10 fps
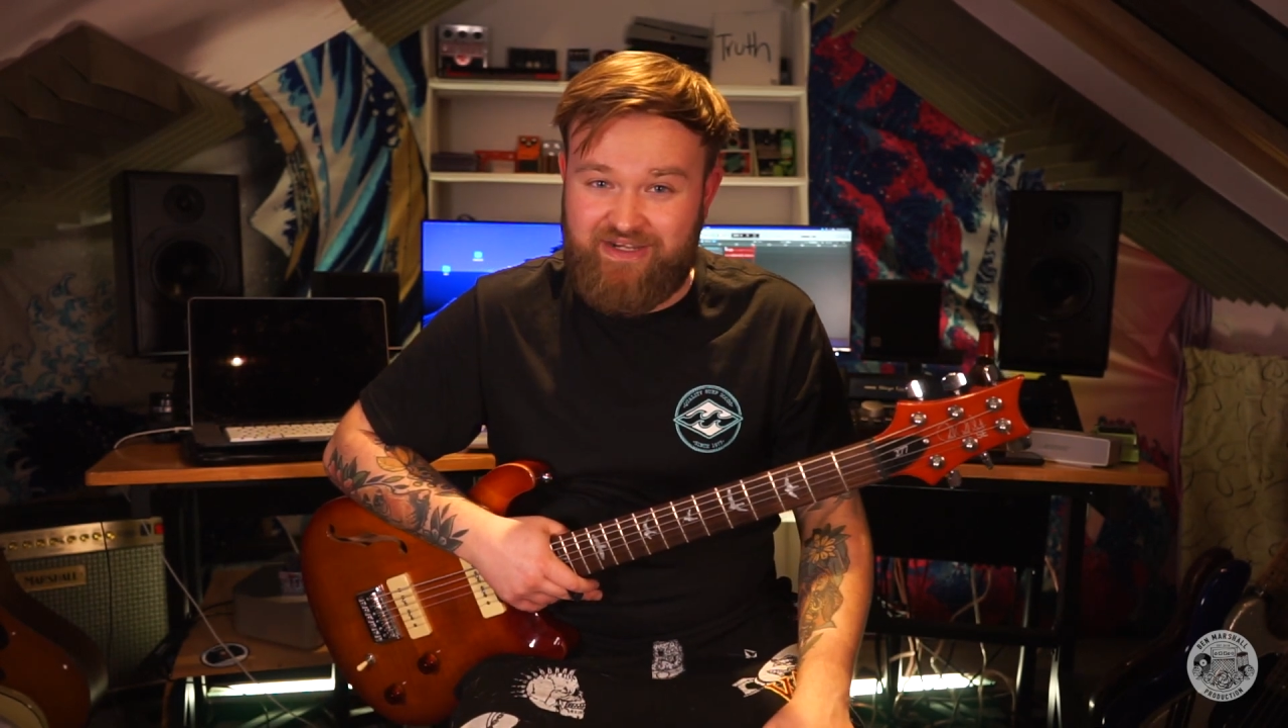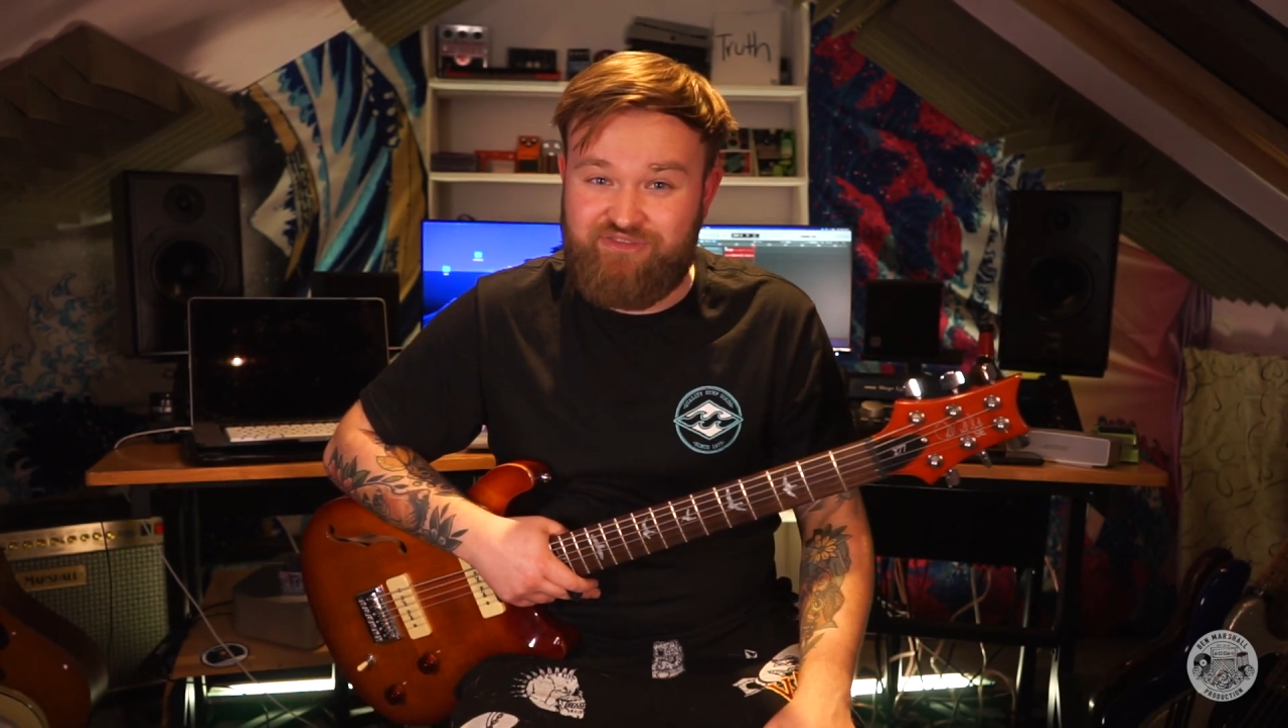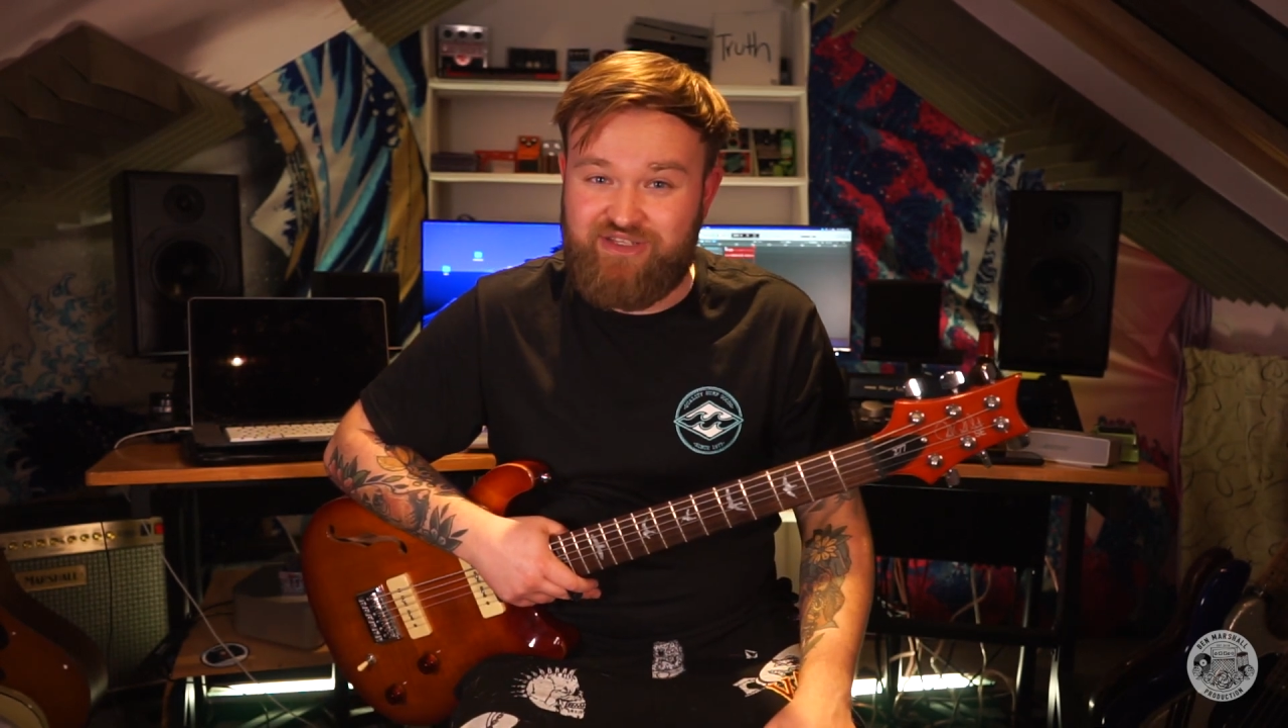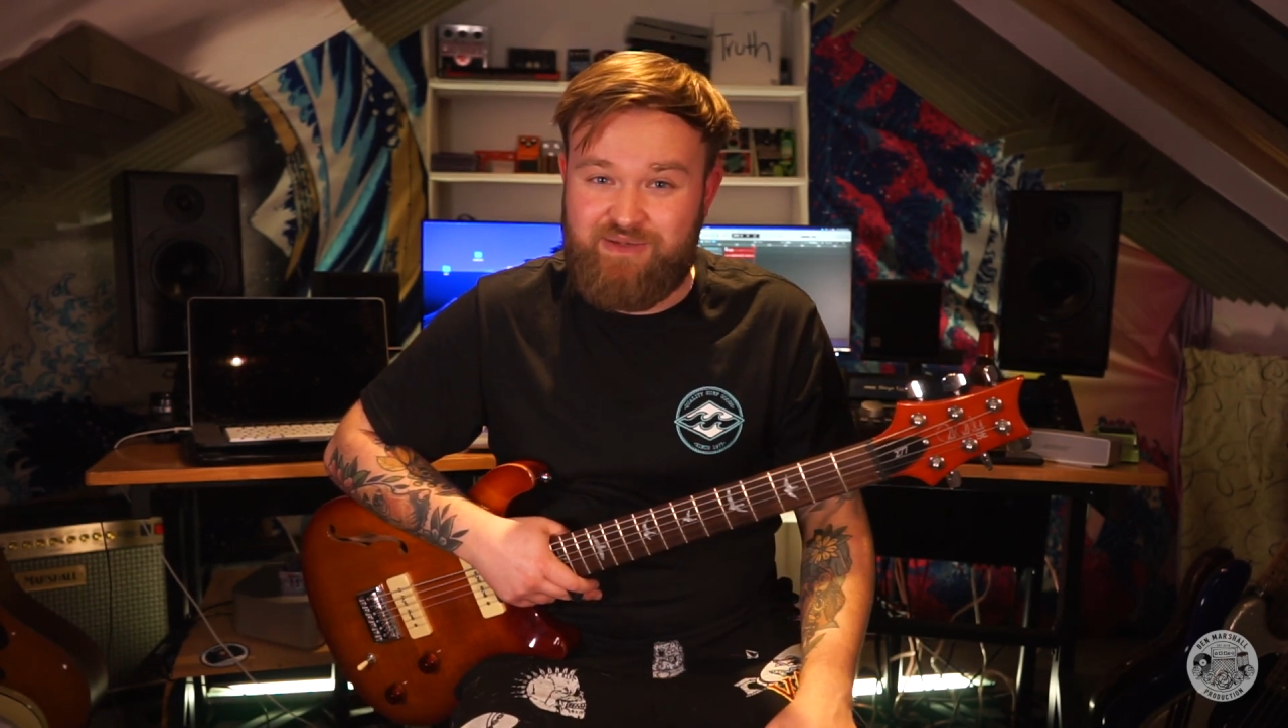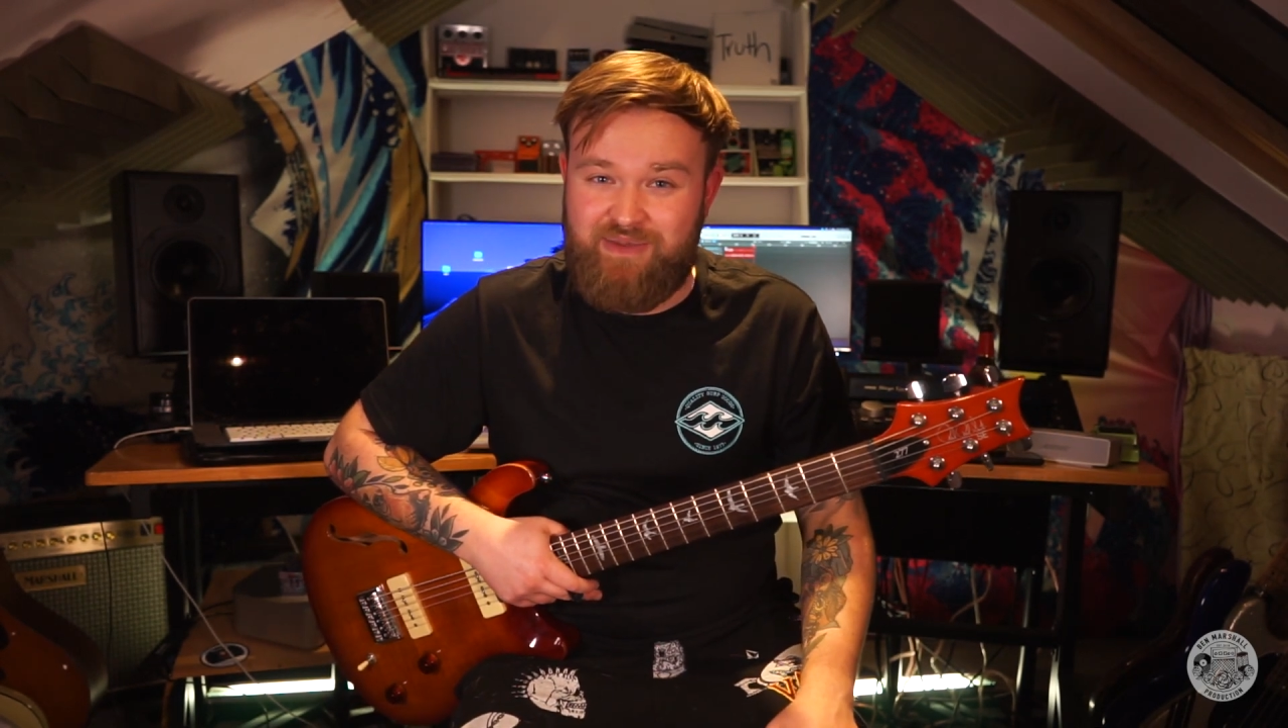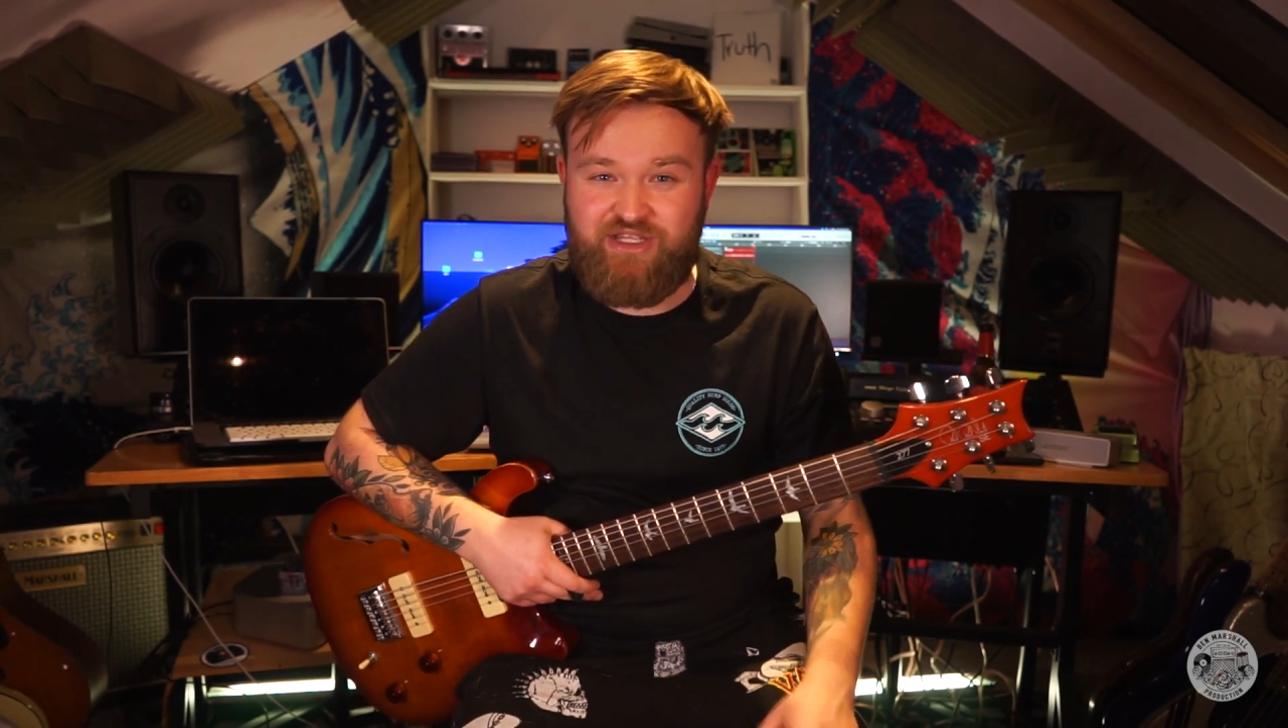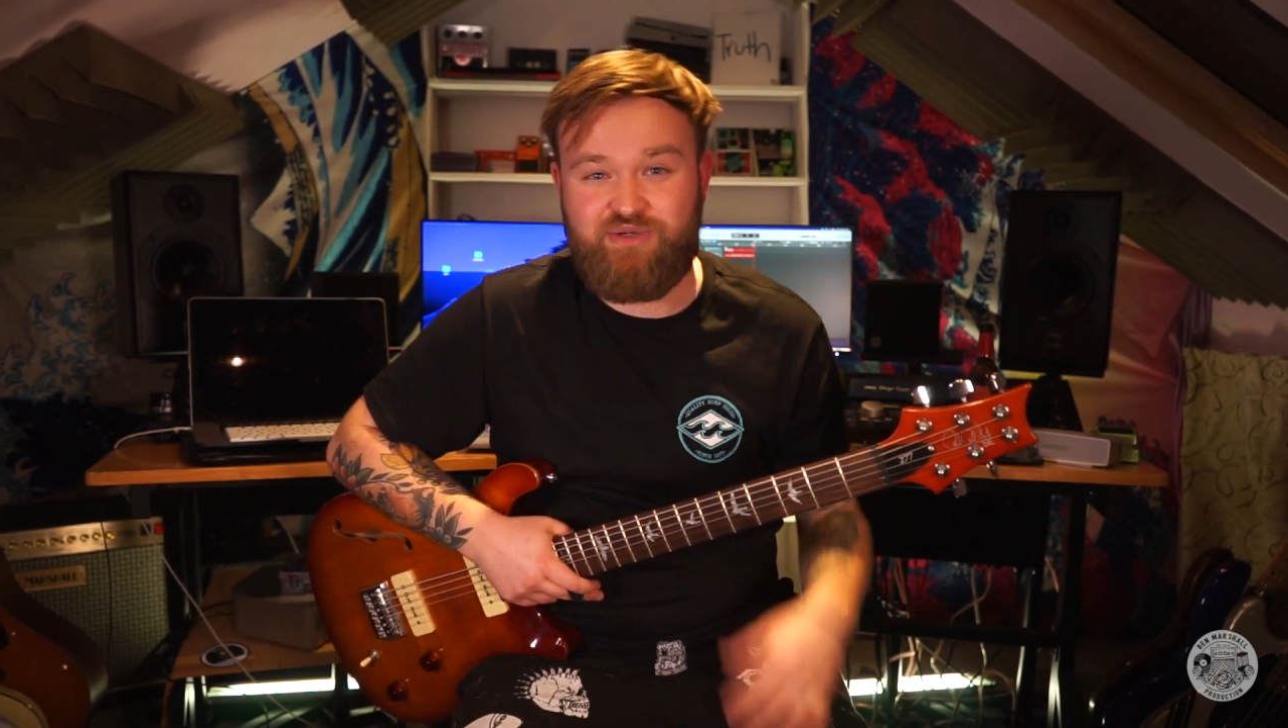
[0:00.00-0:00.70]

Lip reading: I think it makes